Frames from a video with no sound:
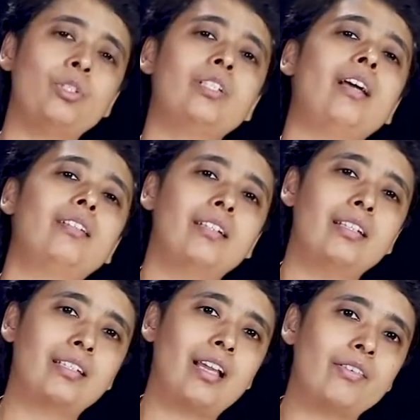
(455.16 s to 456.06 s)
started
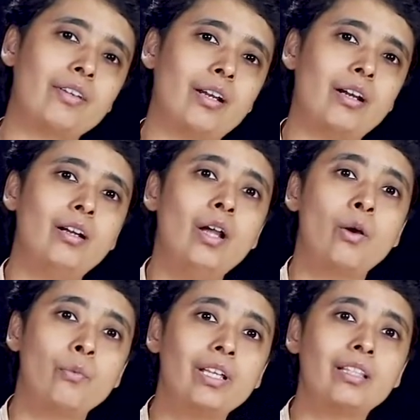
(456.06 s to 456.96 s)
his career
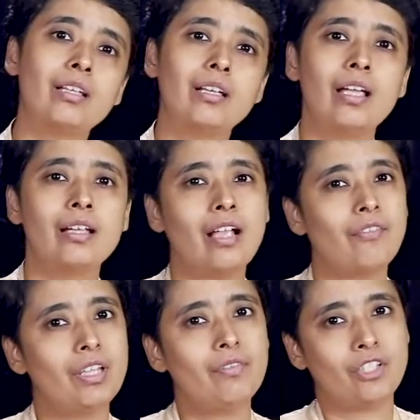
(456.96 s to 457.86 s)
with
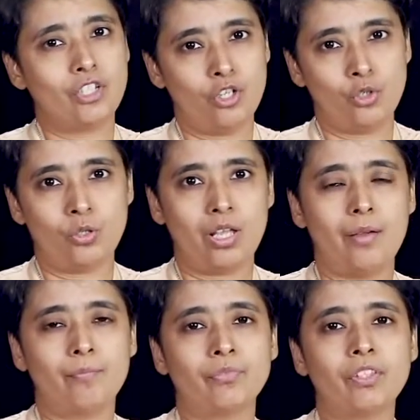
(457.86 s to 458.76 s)
Kavi Vachanasudha,
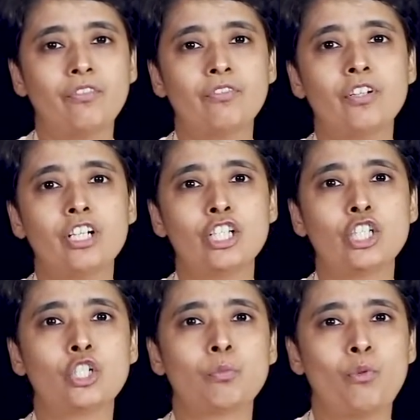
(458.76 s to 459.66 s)
the
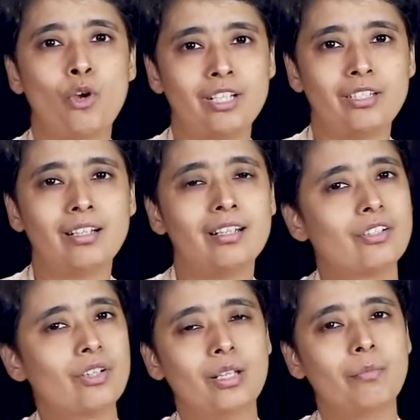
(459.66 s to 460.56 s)
first poetic
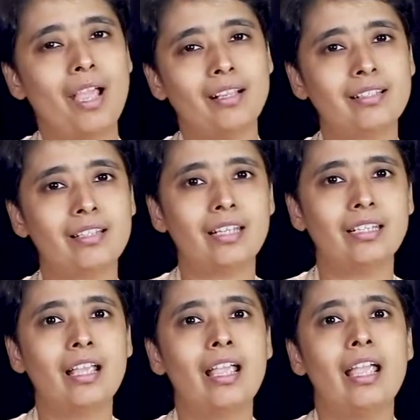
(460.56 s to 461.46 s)
literary magazine,
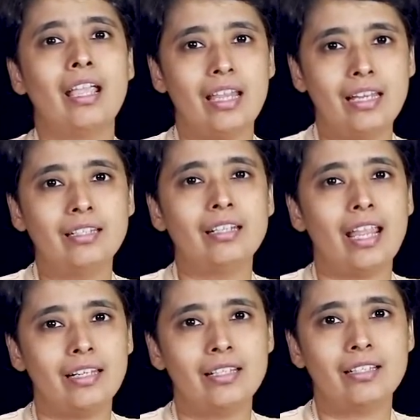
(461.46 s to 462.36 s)
in
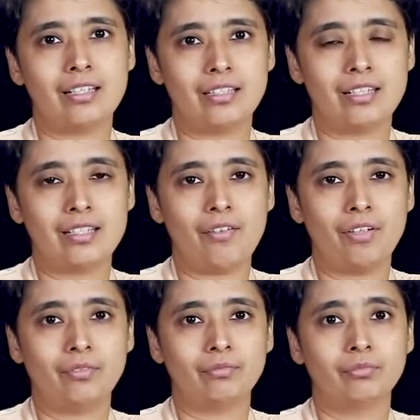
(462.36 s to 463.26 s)

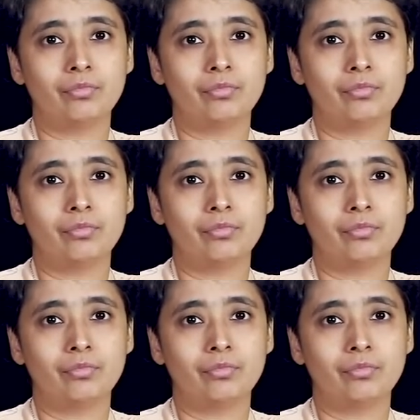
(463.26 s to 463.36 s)
1867,